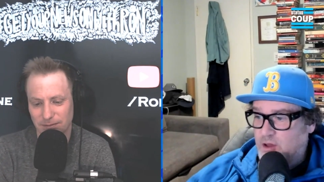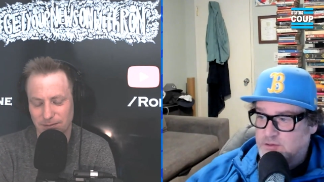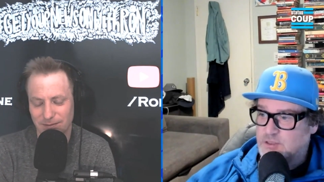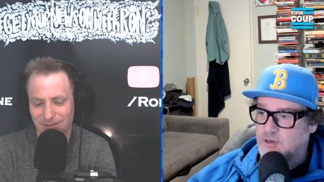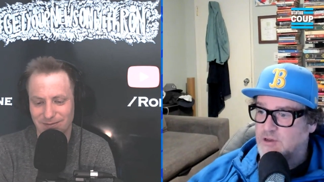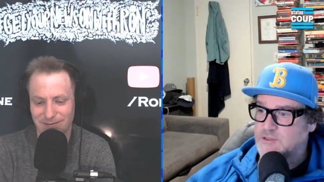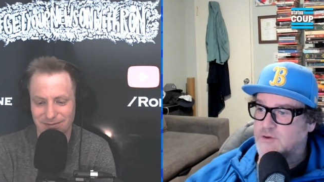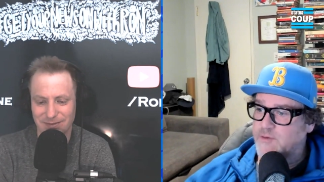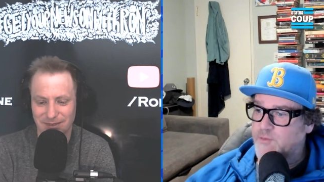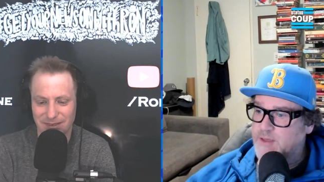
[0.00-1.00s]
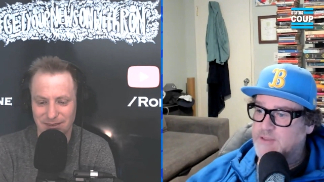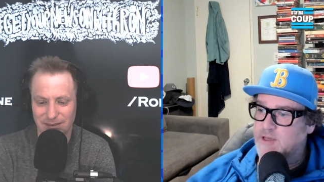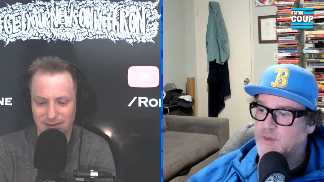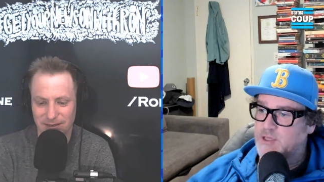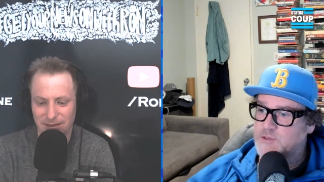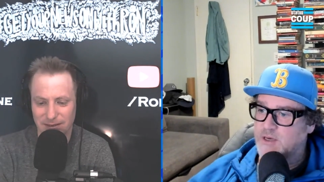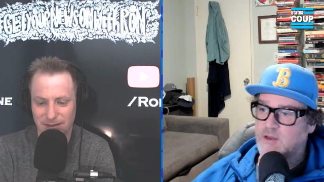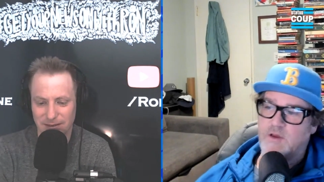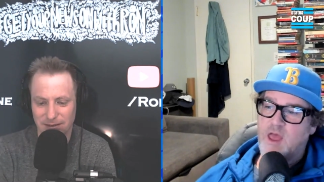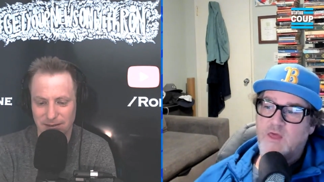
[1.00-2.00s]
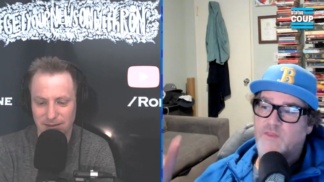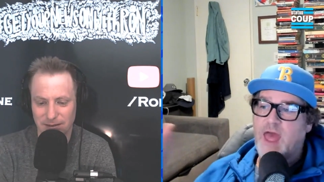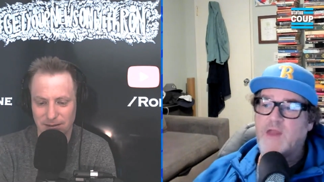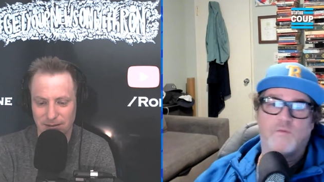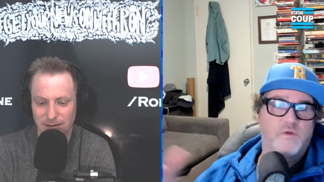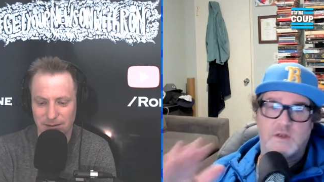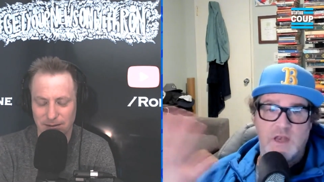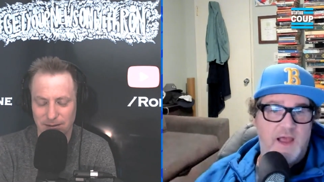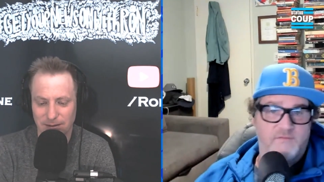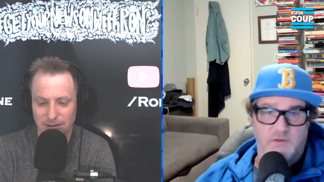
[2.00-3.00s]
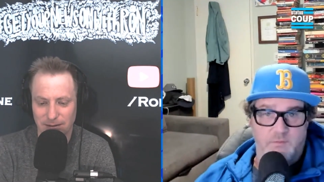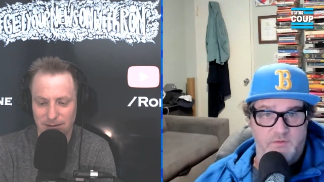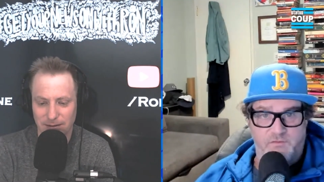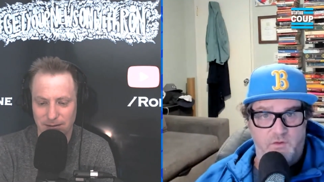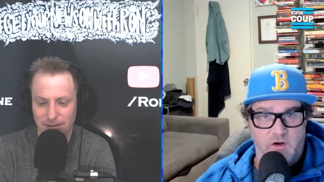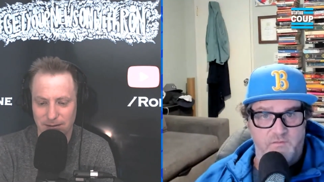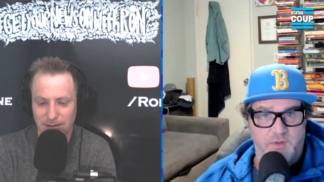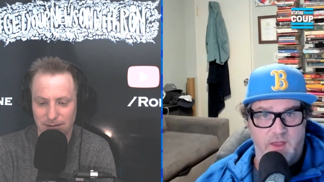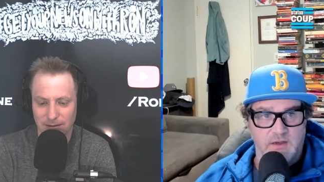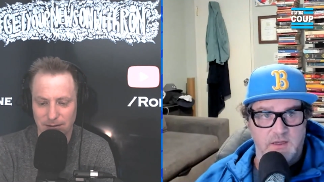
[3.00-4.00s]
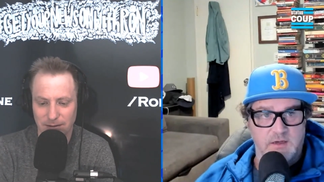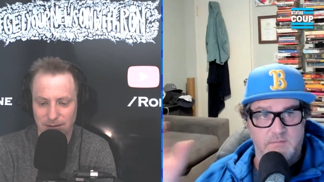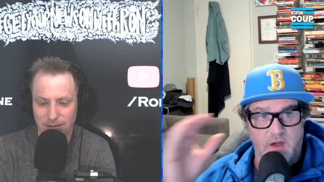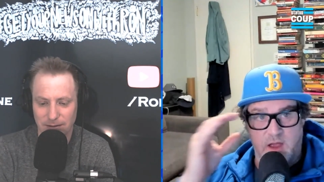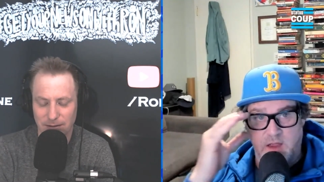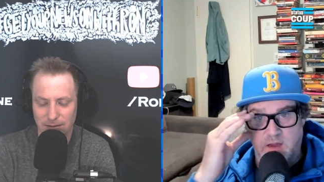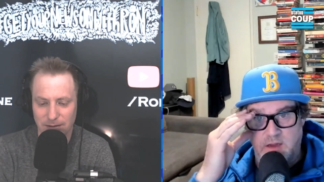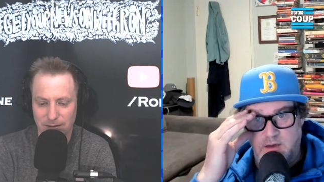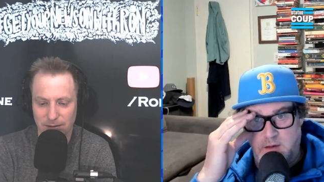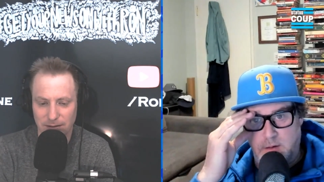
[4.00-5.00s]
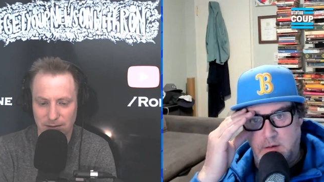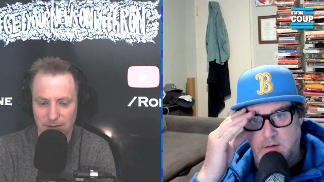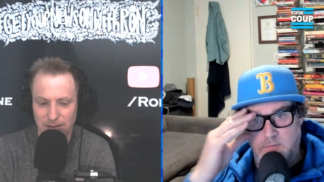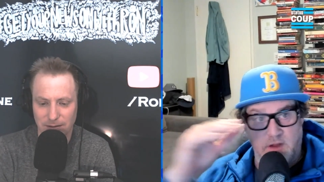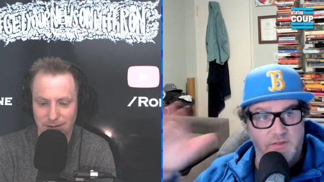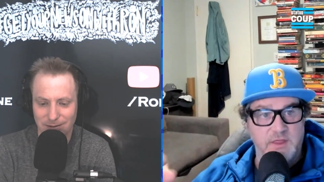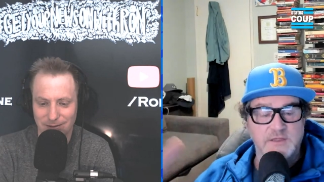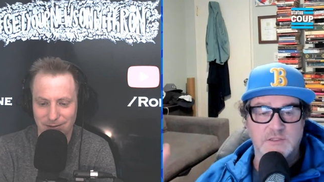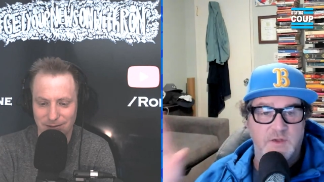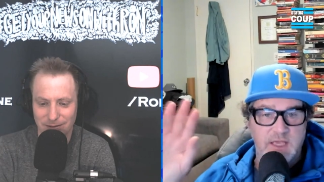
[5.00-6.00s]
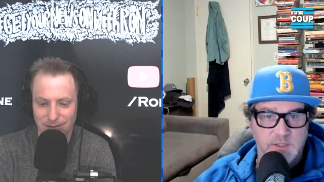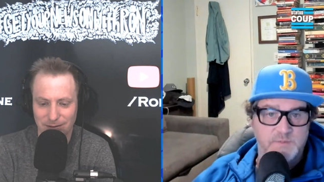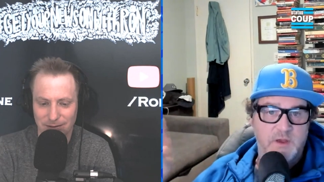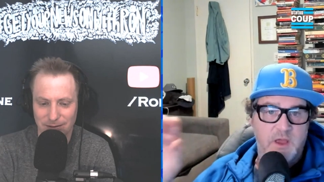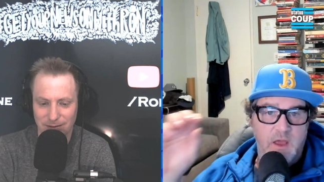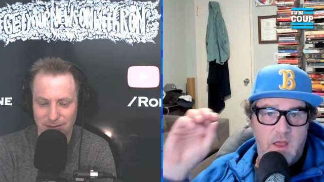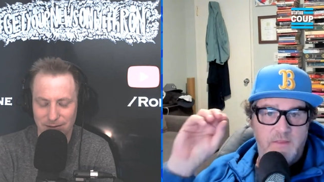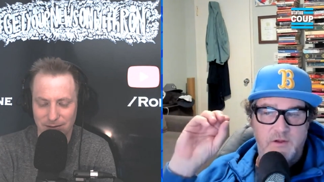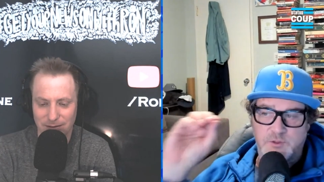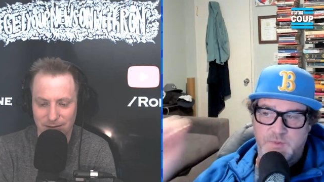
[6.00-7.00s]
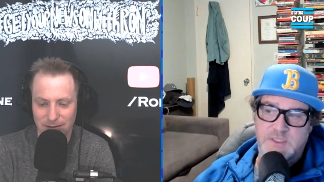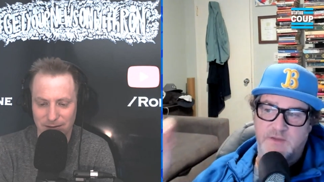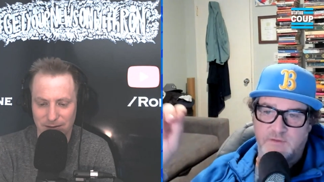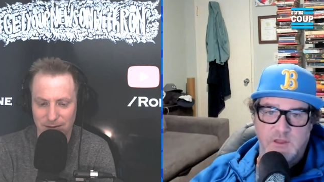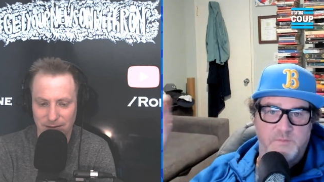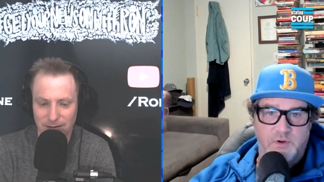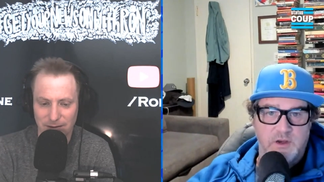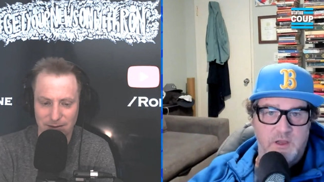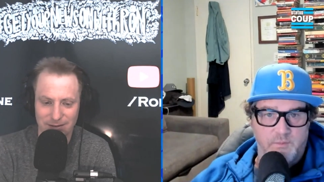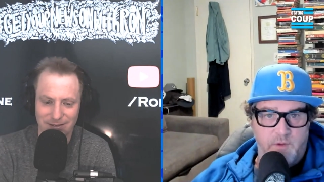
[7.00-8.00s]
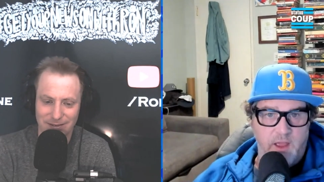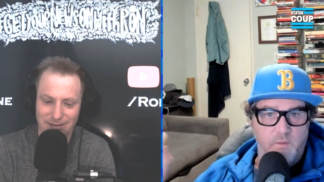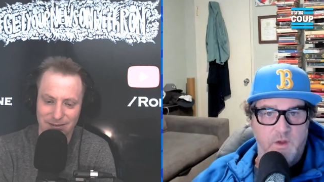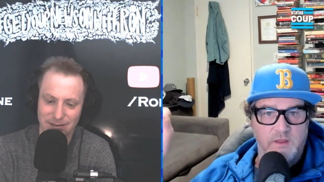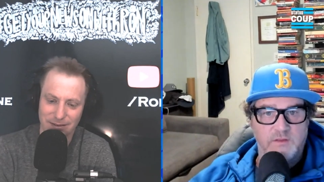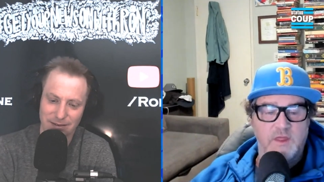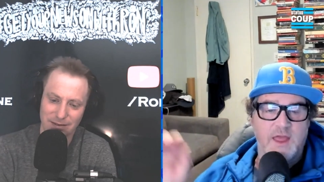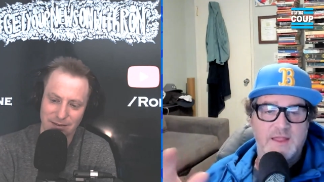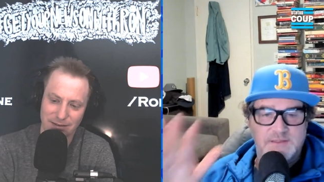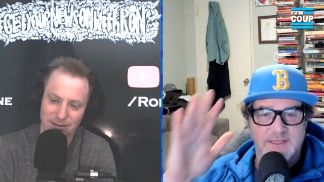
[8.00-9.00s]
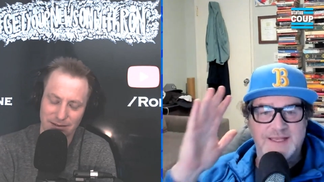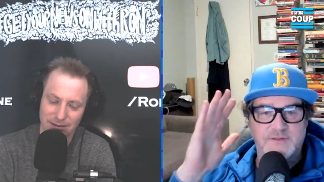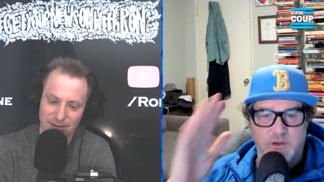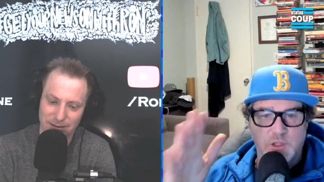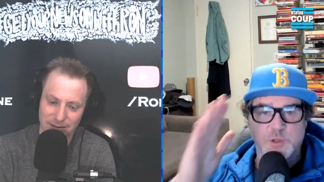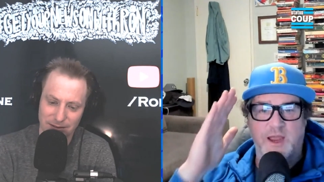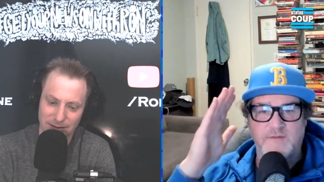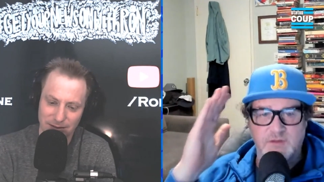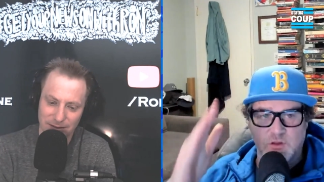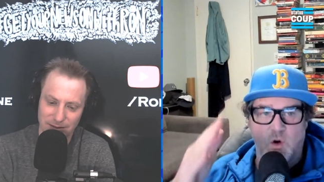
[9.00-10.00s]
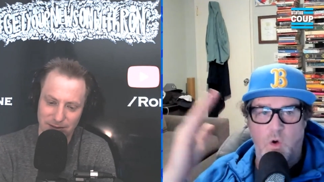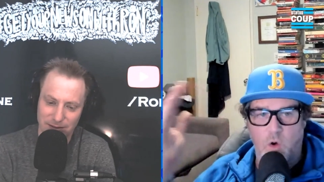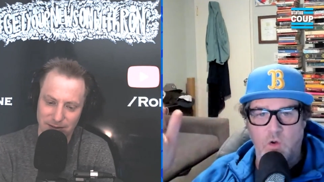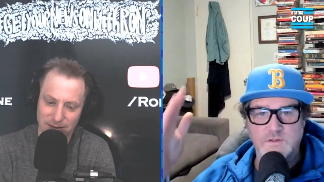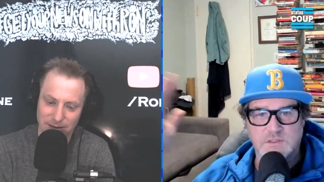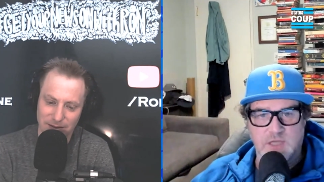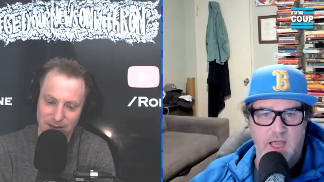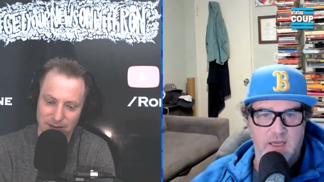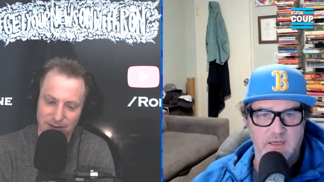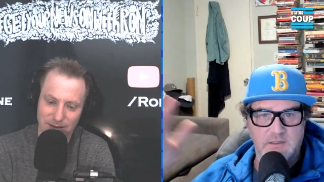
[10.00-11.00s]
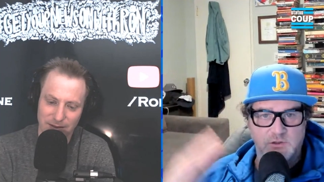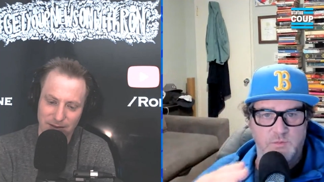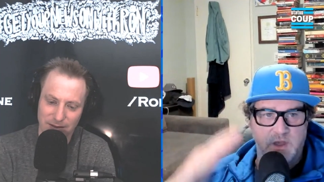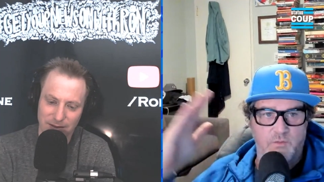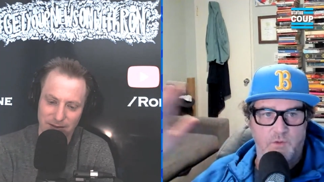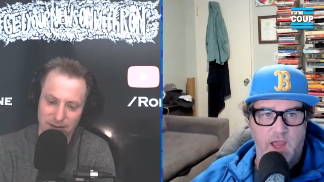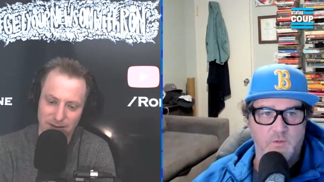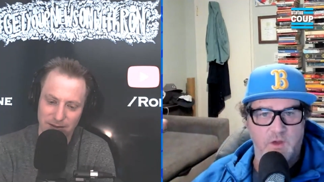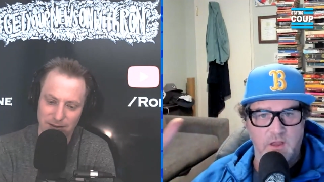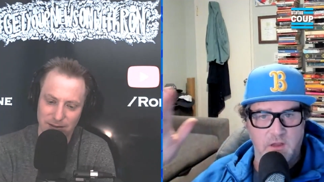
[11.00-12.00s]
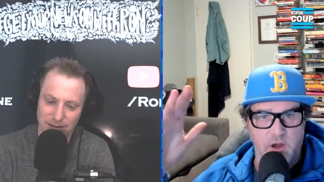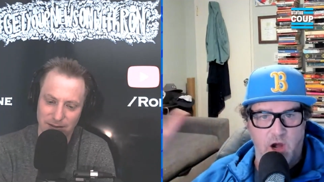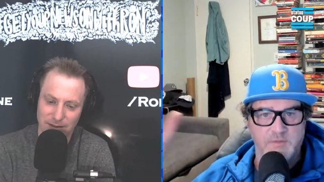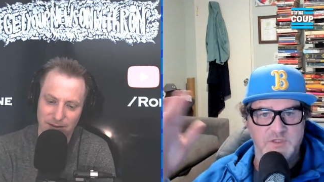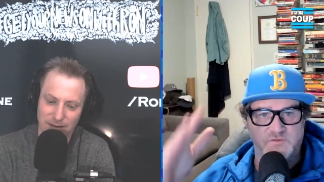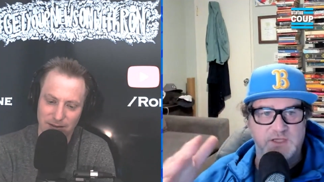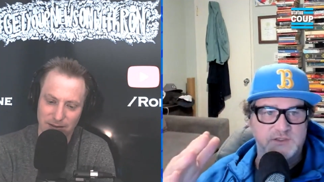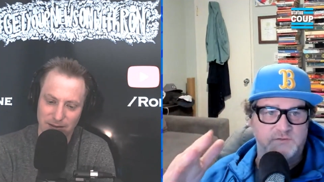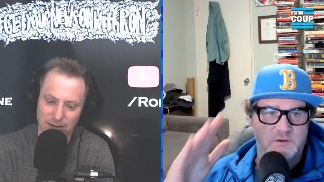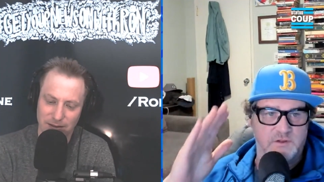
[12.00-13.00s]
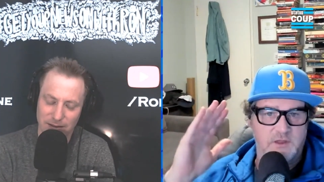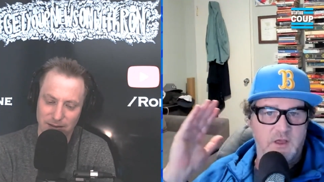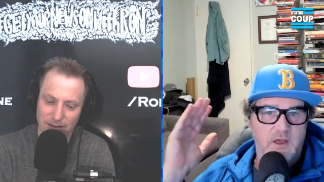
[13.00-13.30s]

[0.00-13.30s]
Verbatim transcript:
Speaker 1: oh, so you're all screaming about Tampax right now. That would never before have been in my my thing. So he's they're specifically putting up right wing. It's it they're driving the whole site to be a right wing garbage festival,